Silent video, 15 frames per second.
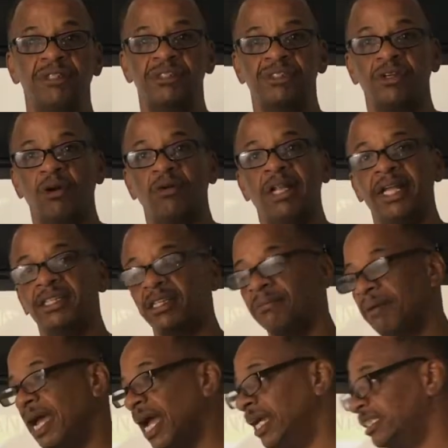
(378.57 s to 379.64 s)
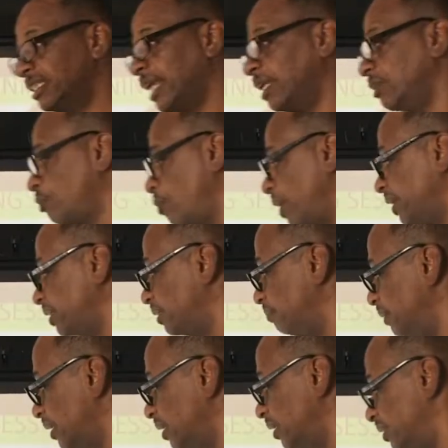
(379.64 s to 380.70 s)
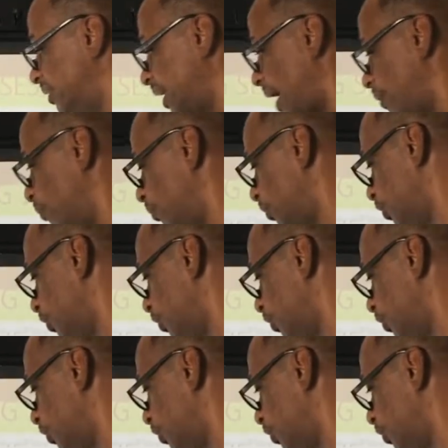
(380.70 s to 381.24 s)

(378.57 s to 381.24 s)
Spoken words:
And so let them ask that question, because that will